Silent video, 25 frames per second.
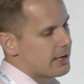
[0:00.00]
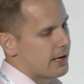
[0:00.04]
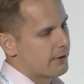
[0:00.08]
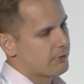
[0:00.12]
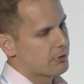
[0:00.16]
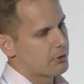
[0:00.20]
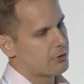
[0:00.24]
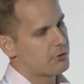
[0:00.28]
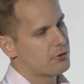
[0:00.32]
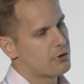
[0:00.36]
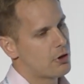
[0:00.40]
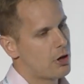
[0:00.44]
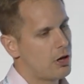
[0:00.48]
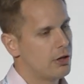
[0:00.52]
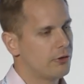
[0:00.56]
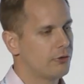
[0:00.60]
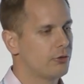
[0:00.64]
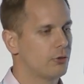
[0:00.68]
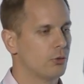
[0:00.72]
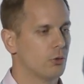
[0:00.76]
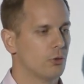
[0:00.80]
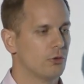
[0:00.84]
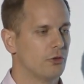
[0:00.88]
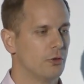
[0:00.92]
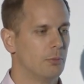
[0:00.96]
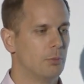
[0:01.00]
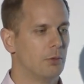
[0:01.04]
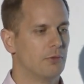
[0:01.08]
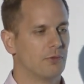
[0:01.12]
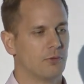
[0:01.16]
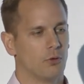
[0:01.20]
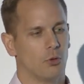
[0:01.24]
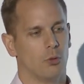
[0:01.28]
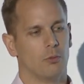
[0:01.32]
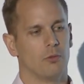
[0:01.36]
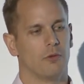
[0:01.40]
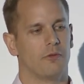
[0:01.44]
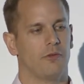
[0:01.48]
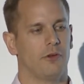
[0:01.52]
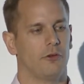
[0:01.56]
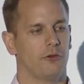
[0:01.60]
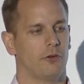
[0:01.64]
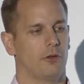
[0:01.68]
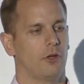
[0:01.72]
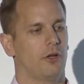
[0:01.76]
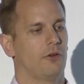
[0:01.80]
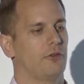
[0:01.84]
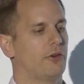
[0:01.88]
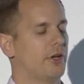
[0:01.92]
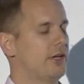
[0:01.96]
have a third tool to perform the
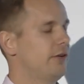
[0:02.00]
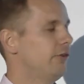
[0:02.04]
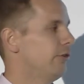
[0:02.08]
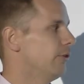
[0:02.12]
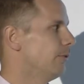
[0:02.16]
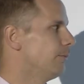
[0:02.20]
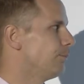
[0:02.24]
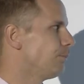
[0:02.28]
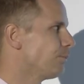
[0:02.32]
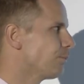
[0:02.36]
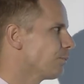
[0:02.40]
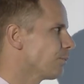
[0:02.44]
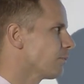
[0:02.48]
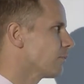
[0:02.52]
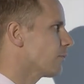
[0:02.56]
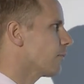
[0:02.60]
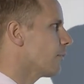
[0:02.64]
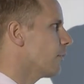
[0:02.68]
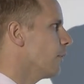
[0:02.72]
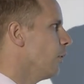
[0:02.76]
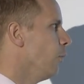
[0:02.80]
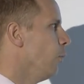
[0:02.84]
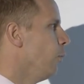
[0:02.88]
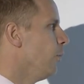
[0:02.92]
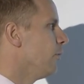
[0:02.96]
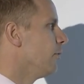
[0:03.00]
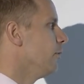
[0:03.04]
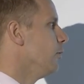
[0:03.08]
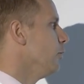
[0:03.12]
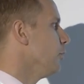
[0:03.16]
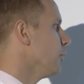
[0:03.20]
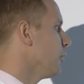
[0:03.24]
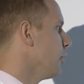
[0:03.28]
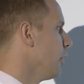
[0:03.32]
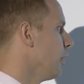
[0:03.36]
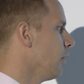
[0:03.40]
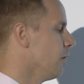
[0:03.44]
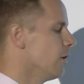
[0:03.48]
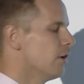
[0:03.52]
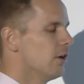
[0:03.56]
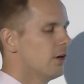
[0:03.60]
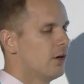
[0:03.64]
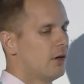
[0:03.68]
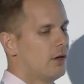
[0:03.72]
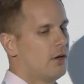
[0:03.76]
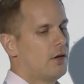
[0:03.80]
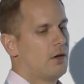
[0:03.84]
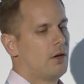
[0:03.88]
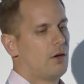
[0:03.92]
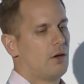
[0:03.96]
visualization. With Looker,
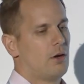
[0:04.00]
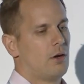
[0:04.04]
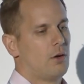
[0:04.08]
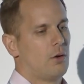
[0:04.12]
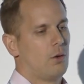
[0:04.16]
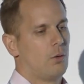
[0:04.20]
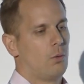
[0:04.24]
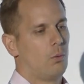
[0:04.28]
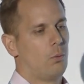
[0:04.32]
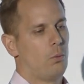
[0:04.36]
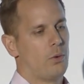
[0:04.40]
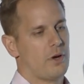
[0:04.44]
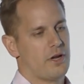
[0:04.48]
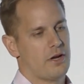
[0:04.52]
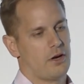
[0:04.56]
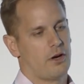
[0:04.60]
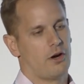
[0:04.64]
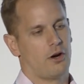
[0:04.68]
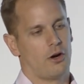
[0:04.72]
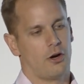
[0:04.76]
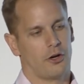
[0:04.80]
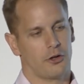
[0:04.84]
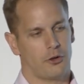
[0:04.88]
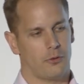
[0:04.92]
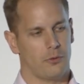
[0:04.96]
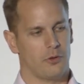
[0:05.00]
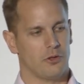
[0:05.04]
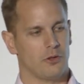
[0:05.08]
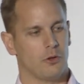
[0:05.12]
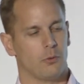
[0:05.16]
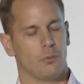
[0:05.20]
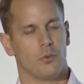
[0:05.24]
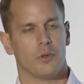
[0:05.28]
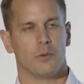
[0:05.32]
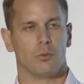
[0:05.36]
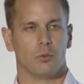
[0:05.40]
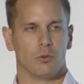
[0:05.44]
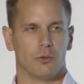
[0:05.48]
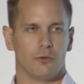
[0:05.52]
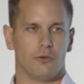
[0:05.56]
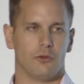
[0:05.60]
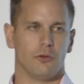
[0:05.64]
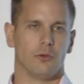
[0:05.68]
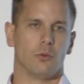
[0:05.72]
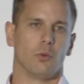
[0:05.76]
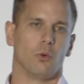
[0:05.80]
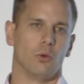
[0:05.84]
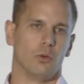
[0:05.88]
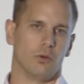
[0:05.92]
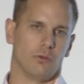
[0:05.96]
we are arguing that we will
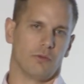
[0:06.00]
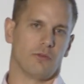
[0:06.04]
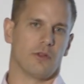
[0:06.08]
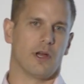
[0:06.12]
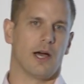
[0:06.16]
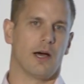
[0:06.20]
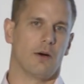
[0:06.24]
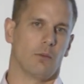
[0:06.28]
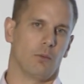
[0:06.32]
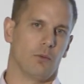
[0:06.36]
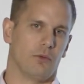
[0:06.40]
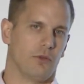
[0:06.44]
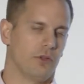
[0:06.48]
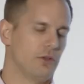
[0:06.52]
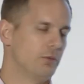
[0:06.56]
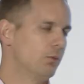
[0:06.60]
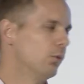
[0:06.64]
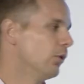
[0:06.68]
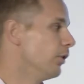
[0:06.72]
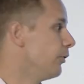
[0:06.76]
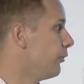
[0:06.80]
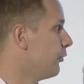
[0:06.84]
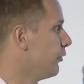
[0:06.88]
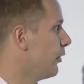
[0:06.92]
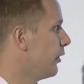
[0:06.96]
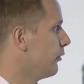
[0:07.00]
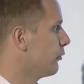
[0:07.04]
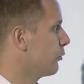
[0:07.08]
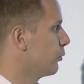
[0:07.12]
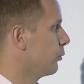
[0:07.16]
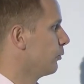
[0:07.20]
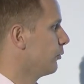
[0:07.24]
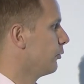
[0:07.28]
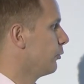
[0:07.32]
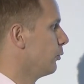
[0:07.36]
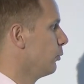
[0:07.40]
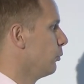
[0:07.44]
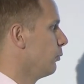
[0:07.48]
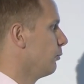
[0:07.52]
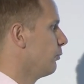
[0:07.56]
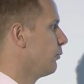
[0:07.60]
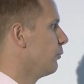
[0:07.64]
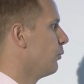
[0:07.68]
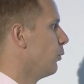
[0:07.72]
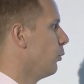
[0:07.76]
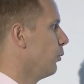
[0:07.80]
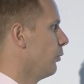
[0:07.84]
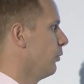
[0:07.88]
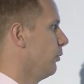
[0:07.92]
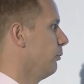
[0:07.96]
do all of that within one central tool
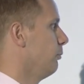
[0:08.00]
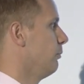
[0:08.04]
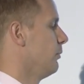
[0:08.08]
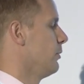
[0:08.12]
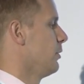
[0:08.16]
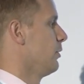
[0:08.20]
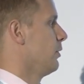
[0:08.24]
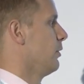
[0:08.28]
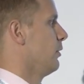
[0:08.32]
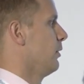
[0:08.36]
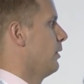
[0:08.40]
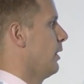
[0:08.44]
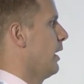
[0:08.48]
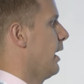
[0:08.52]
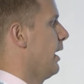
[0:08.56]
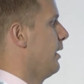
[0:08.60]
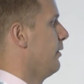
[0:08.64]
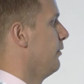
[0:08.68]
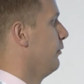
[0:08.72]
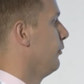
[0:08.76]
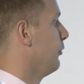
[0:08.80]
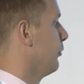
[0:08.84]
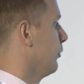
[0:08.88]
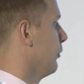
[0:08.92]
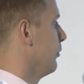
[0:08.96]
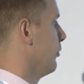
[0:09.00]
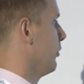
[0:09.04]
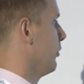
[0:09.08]
for them. And